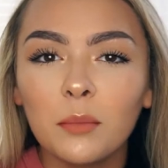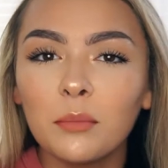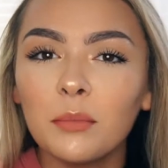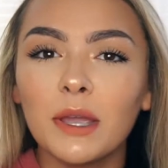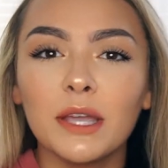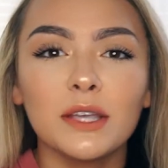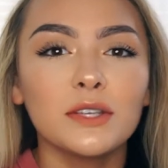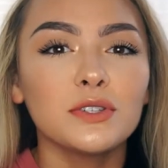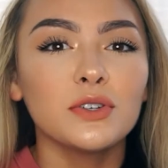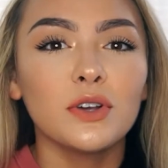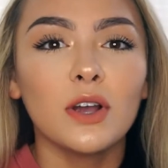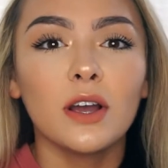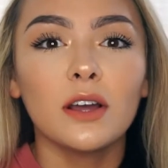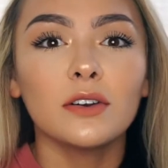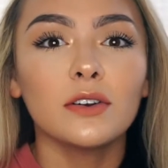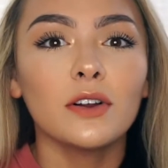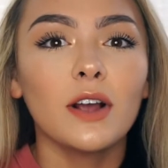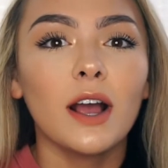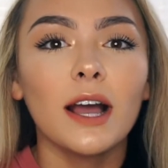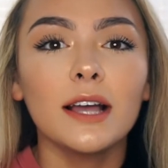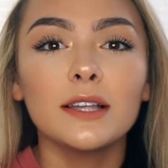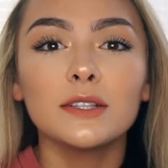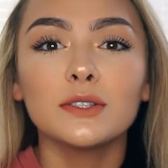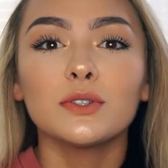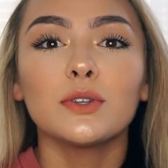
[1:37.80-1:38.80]
makes your under
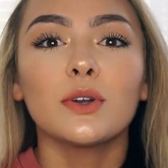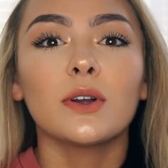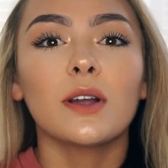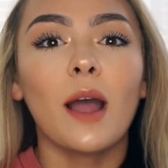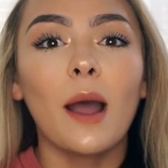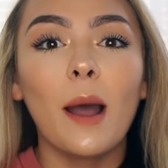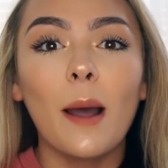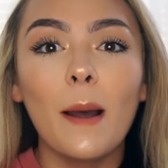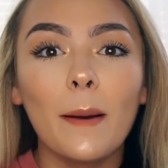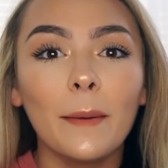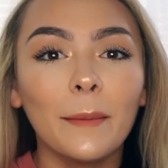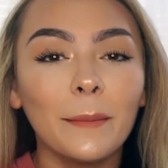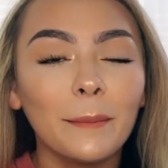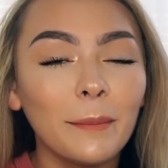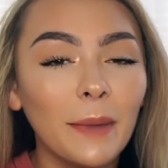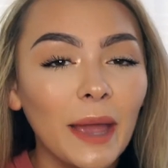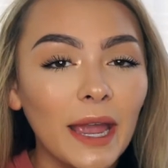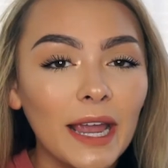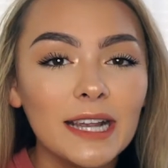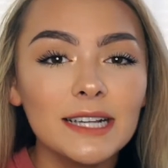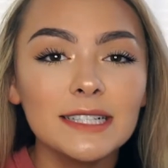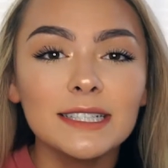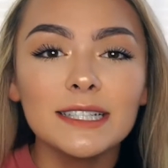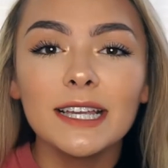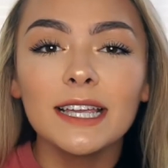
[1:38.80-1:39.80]
eyes look
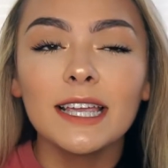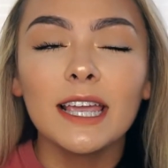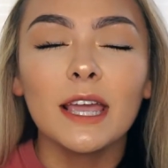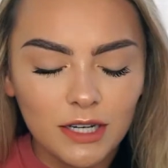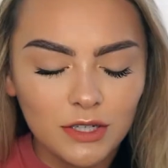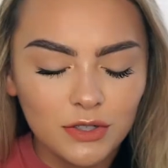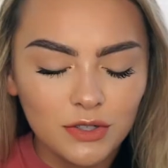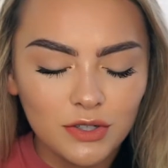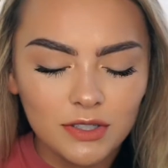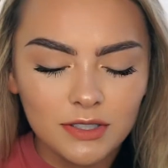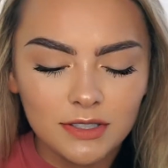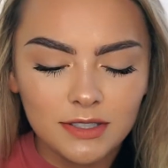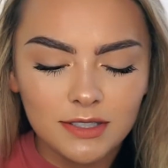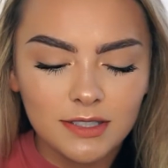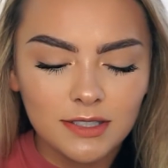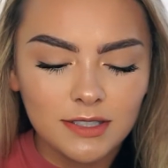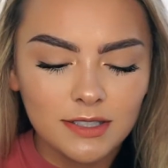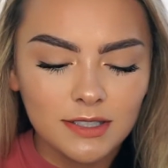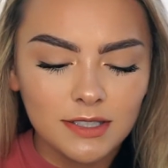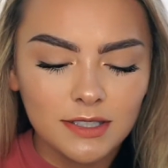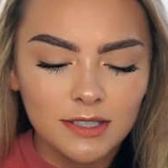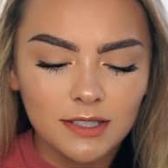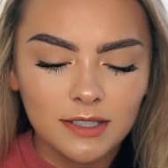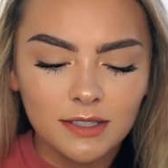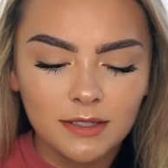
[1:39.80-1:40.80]
amazing.
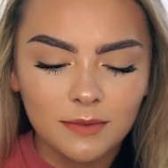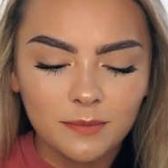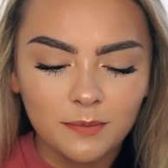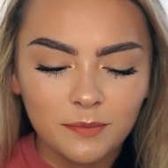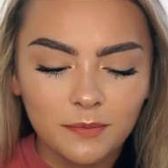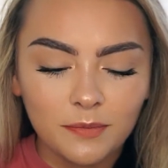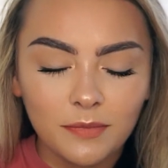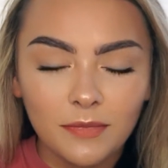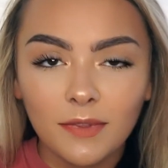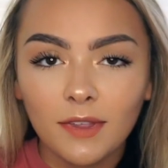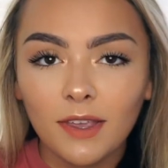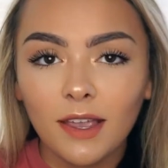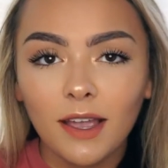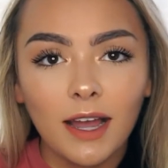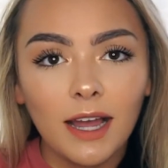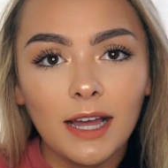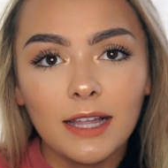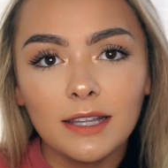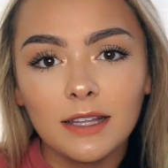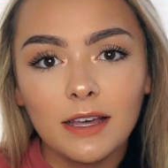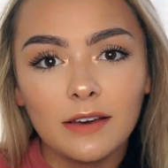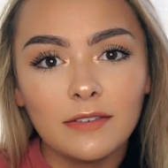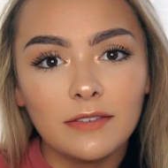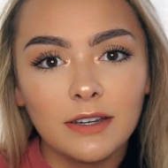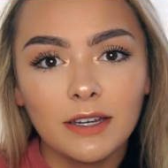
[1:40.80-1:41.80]

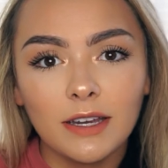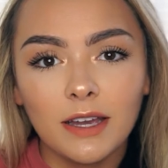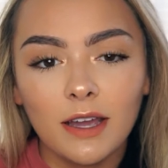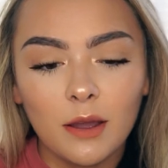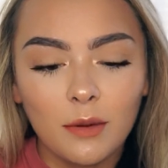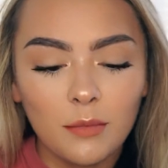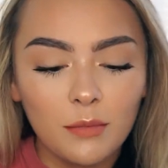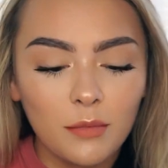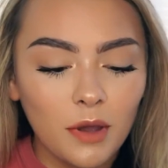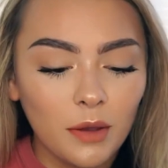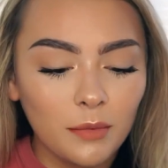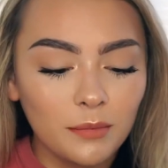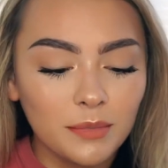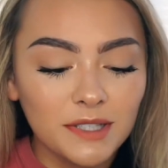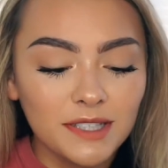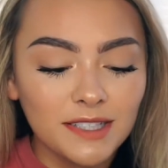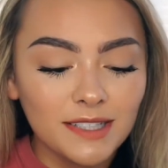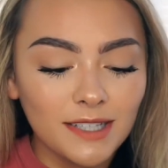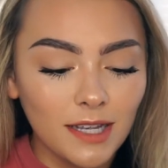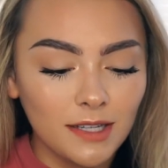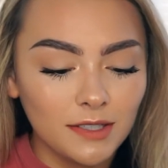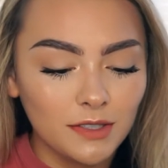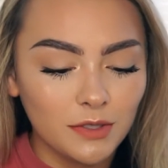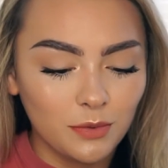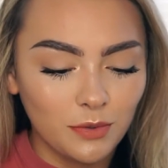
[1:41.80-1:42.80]
I love it. I'm
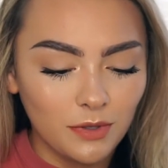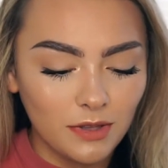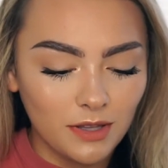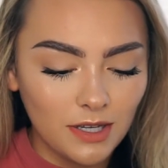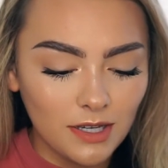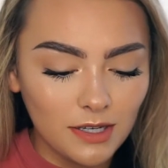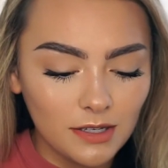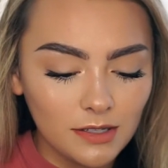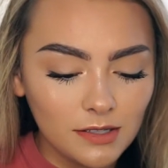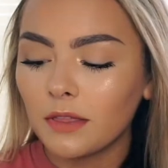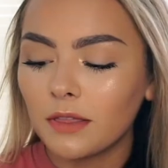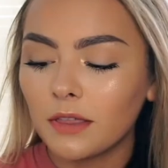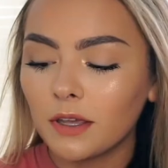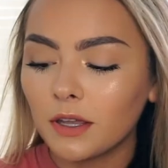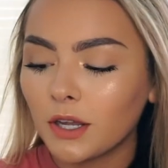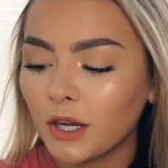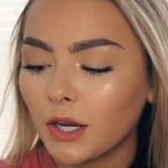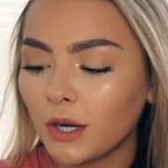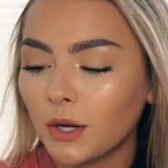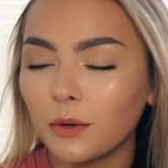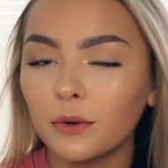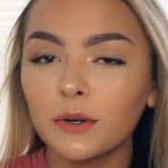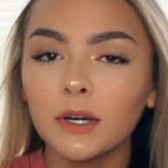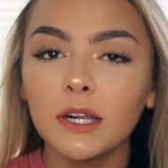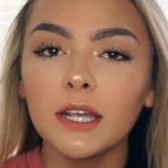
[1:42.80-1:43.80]
obsessed with these. The
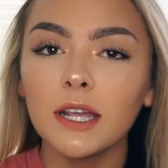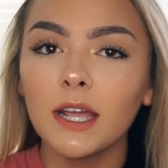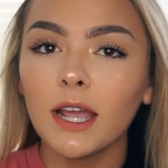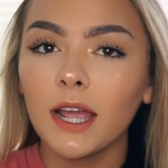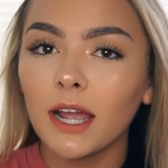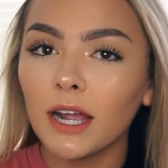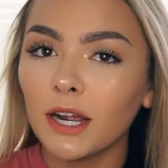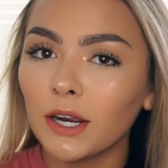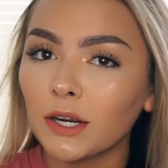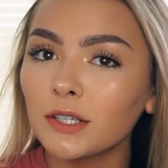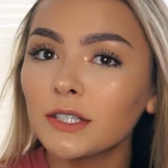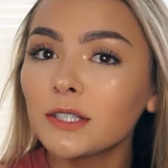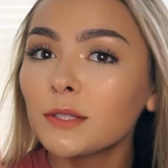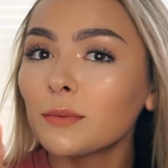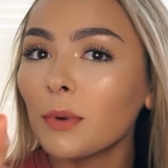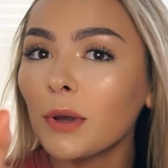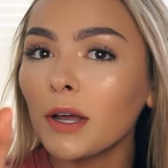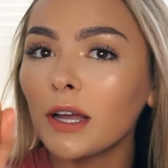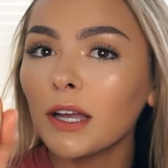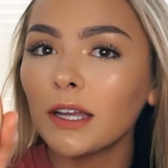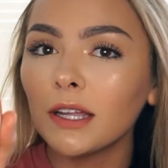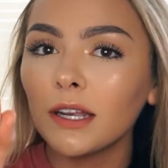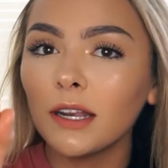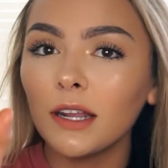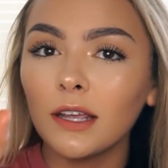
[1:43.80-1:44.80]
Coty
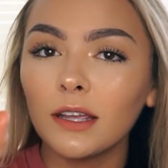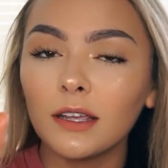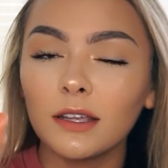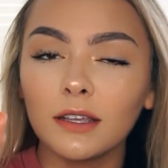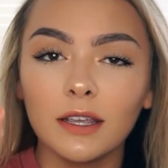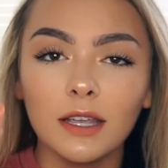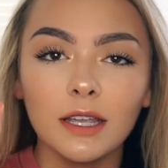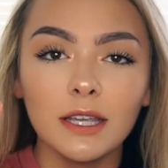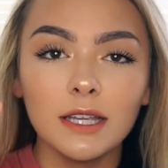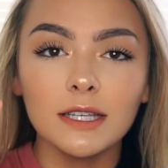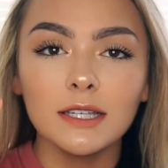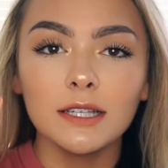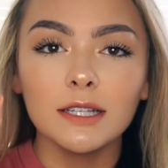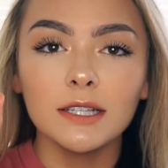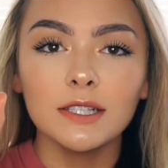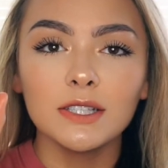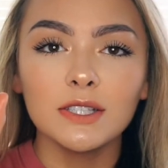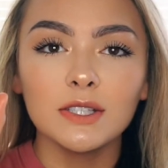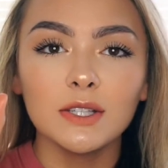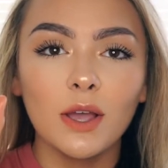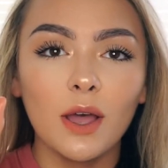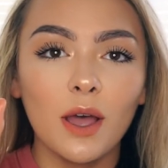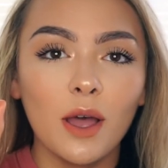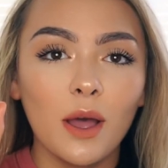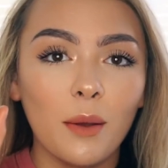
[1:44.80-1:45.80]
Airspun
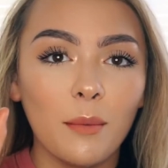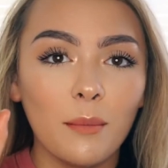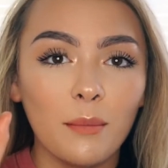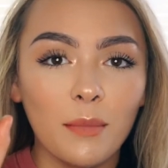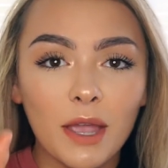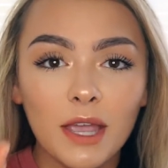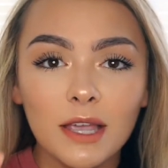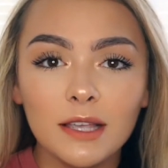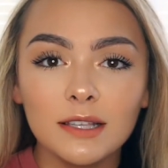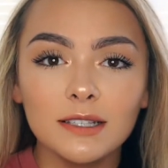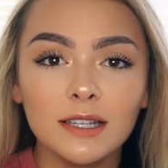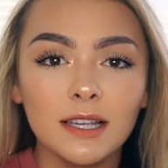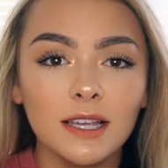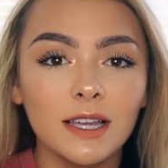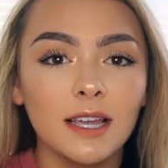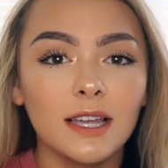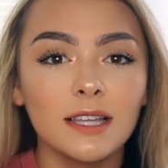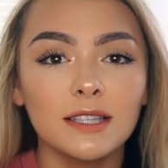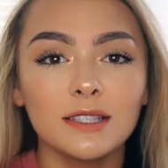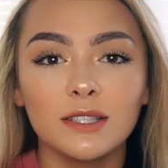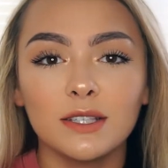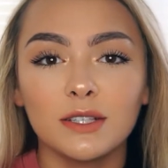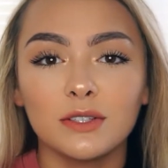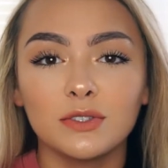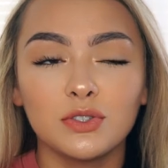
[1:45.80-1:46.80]
is amazing.
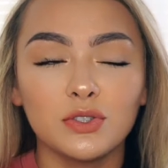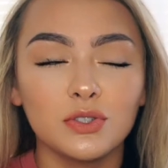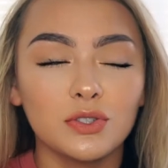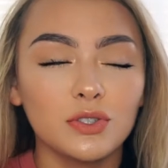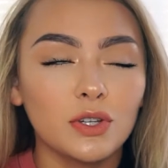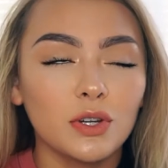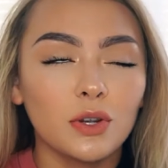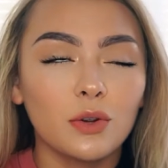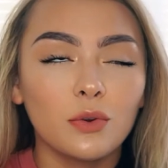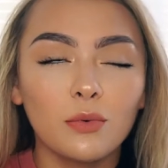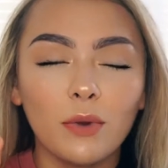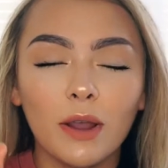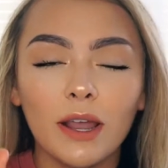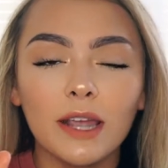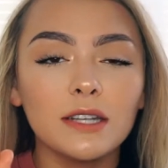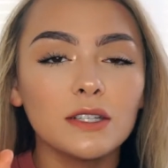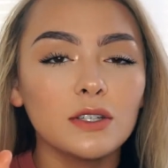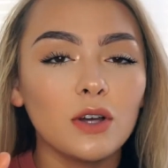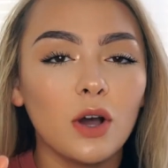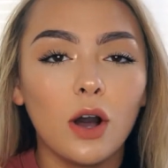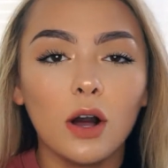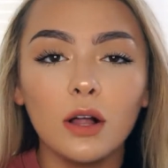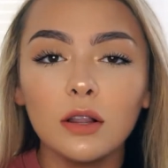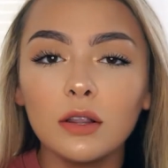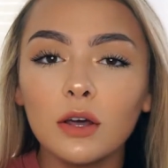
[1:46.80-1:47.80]
It's just a
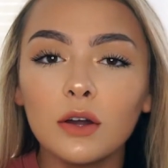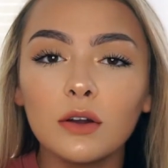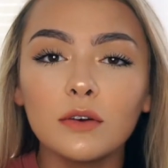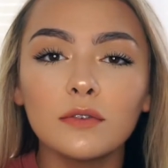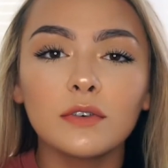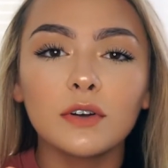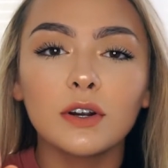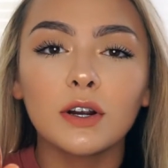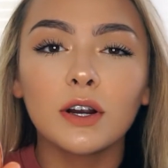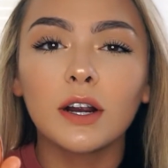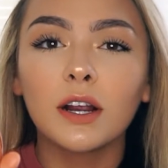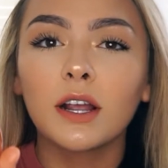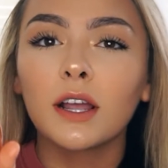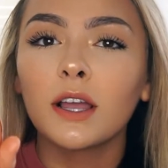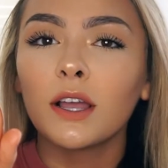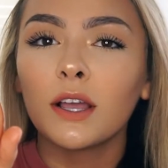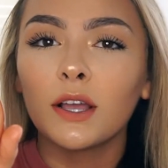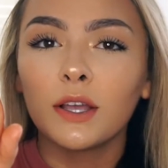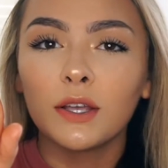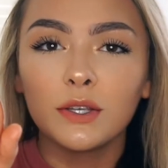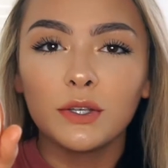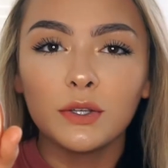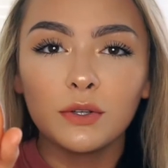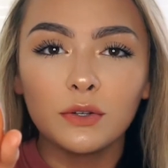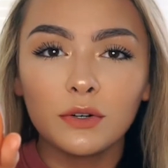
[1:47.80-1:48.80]
great all over
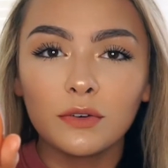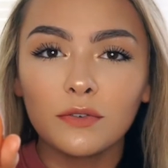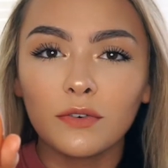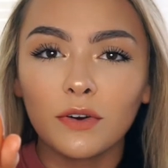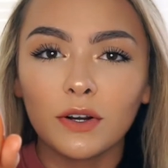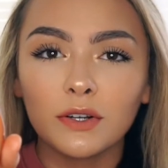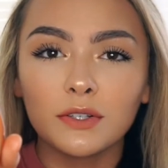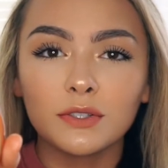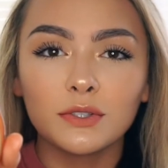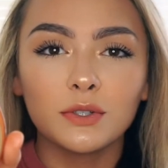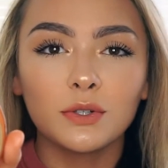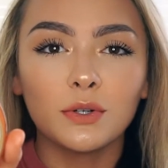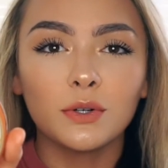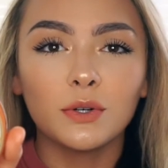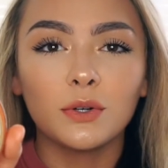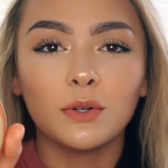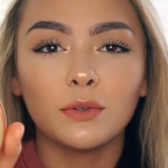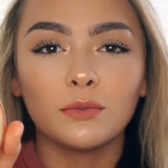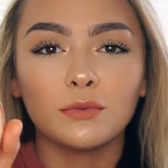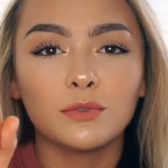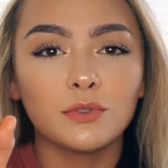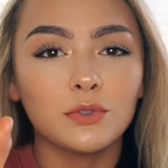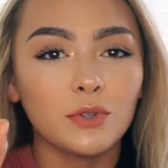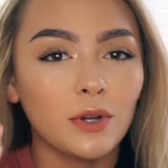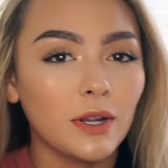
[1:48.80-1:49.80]

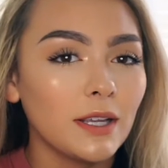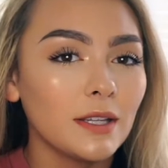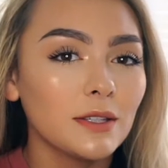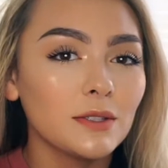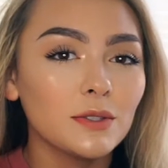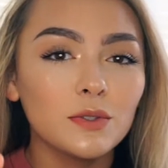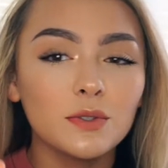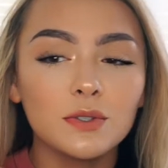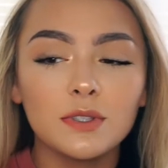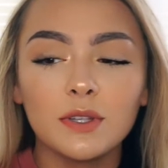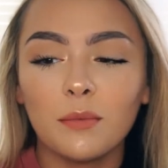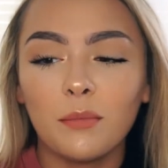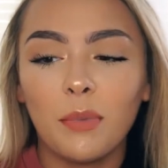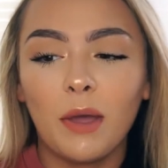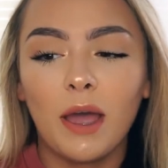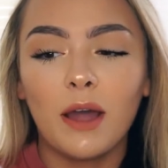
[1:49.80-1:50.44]
universal translucent